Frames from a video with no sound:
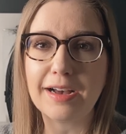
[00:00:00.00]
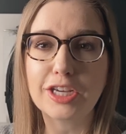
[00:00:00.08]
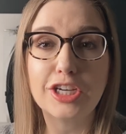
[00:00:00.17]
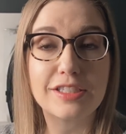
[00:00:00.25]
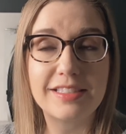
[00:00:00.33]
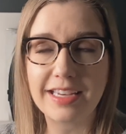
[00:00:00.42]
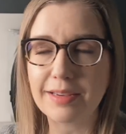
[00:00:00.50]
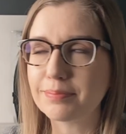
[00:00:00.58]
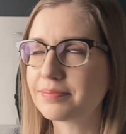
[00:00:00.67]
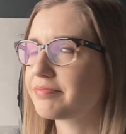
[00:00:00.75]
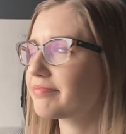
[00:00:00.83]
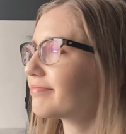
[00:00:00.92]
good team.
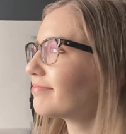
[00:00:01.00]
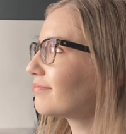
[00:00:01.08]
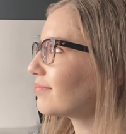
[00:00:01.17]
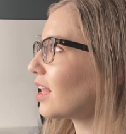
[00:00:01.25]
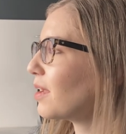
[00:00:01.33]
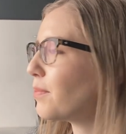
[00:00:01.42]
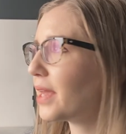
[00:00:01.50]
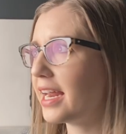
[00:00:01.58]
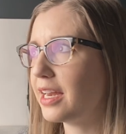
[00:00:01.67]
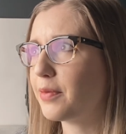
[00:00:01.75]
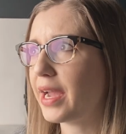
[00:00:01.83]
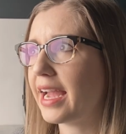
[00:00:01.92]
But
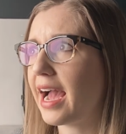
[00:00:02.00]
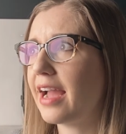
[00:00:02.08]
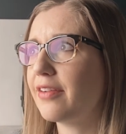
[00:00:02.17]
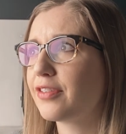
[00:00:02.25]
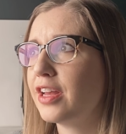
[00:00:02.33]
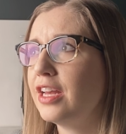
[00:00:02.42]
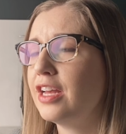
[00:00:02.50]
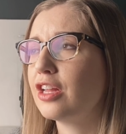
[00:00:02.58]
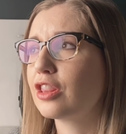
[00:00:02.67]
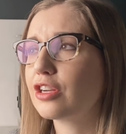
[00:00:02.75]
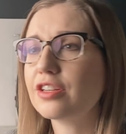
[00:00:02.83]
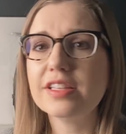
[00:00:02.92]
anyway, I've
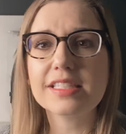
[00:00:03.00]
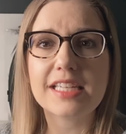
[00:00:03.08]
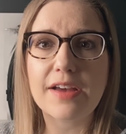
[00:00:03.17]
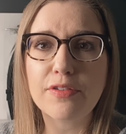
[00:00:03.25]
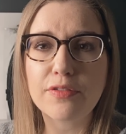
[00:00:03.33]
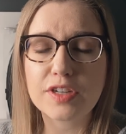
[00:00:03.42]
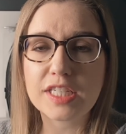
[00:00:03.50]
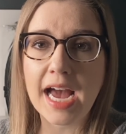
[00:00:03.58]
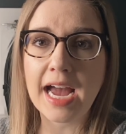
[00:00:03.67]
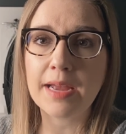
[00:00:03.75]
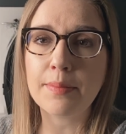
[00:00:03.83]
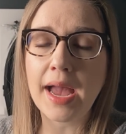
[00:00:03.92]
learned the stuff over
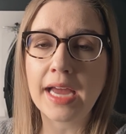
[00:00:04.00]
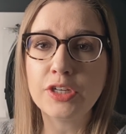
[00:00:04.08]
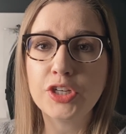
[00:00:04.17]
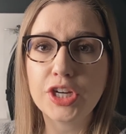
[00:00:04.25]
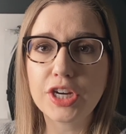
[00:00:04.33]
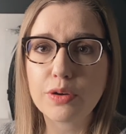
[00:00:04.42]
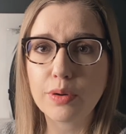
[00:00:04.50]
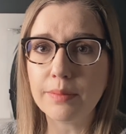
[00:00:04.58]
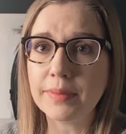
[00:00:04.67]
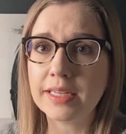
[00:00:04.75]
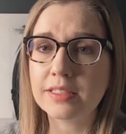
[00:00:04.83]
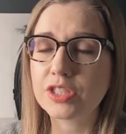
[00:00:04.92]
time, and good
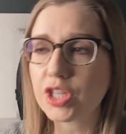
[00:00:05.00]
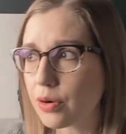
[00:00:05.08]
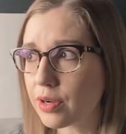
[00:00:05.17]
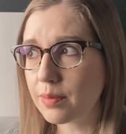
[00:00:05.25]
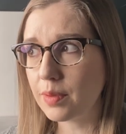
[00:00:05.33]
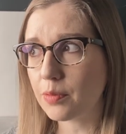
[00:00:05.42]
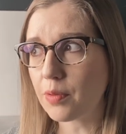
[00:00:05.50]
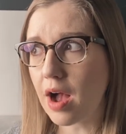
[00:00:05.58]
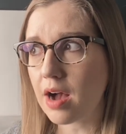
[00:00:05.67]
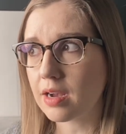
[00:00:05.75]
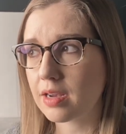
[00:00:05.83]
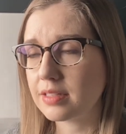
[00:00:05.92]
equipment, don't get me
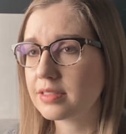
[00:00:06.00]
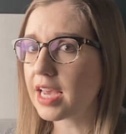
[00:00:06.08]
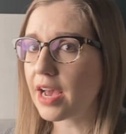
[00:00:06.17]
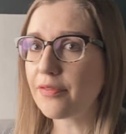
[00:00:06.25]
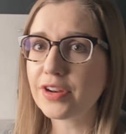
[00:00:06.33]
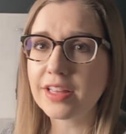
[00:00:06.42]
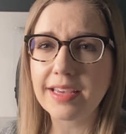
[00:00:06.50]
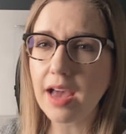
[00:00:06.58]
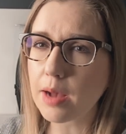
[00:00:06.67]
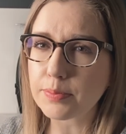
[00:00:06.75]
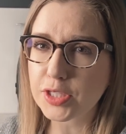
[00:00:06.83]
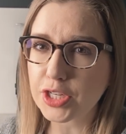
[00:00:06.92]
wrong, definitely
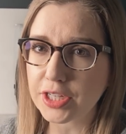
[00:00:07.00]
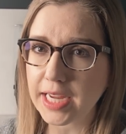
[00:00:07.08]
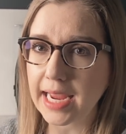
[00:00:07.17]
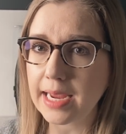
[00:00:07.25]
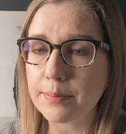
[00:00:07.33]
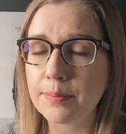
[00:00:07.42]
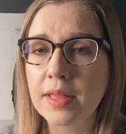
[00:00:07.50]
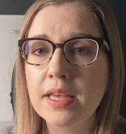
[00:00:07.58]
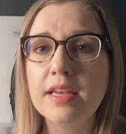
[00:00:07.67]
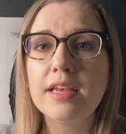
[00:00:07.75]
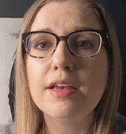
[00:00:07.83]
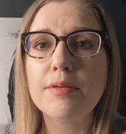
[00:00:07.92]
ups your game,
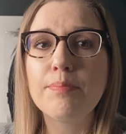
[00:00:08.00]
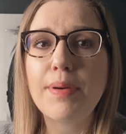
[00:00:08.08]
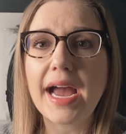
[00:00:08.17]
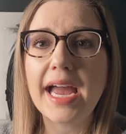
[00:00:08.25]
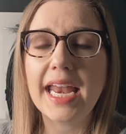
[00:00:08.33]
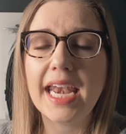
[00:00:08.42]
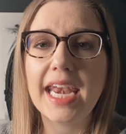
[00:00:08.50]
but